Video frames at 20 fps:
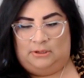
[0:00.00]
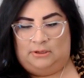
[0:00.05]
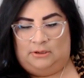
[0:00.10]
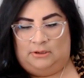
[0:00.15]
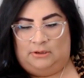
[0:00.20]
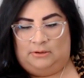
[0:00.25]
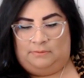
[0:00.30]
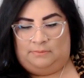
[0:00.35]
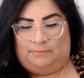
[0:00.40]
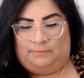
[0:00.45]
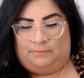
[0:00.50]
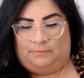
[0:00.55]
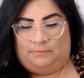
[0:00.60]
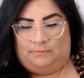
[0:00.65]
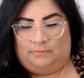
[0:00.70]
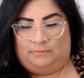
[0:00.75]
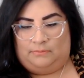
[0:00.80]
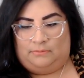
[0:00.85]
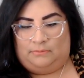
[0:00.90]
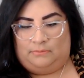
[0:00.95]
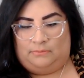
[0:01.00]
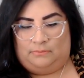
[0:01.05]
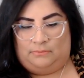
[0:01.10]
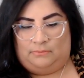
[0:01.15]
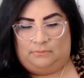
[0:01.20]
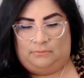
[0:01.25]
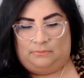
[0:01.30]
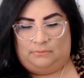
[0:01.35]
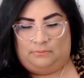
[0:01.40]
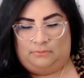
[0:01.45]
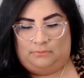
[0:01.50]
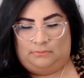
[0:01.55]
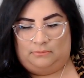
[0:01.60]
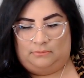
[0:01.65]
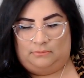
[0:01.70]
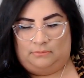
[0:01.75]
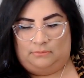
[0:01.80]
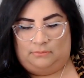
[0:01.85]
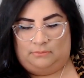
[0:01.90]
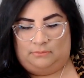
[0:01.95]

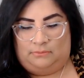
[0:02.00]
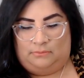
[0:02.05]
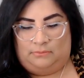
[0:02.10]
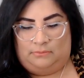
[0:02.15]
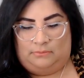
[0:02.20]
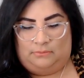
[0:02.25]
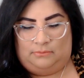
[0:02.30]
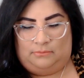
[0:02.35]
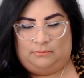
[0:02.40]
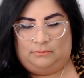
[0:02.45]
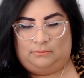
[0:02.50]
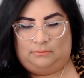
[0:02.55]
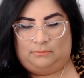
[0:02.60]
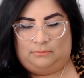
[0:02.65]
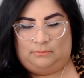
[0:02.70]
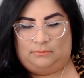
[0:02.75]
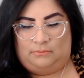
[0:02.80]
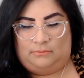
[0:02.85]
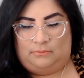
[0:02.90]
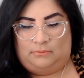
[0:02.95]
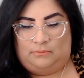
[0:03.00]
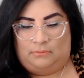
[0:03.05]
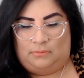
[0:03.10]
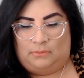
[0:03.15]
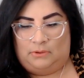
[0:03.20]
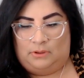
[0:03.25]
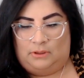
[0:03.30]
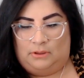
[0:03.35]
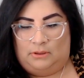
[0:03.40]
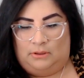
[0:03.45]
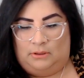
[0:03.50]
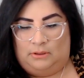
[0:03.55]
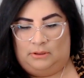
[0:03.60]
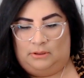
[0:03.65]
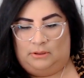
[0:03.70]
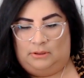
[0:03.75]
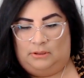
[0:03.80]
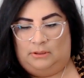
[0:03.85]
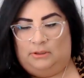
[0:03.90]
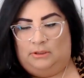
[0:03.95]

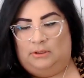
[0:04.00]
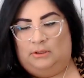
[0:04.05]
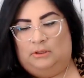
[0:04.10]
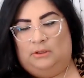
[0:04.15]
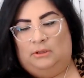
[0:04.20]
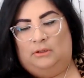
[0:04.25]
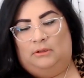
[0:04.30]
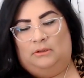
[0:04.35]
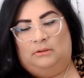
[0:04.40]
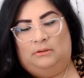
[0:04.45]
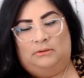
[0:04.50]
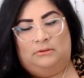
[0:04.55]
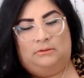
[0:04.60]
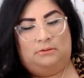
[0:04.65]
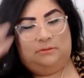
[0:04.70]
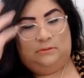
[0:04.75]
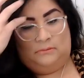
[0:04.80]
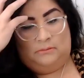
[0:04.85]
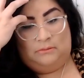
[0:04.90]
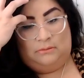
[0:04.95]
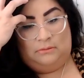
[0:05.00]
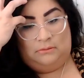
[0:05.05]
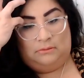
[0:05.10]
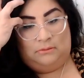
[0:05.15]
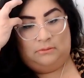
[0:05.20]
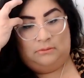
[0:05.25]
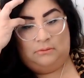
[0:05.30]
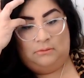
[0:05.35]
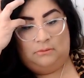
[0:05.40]
No one is speaking in this clip.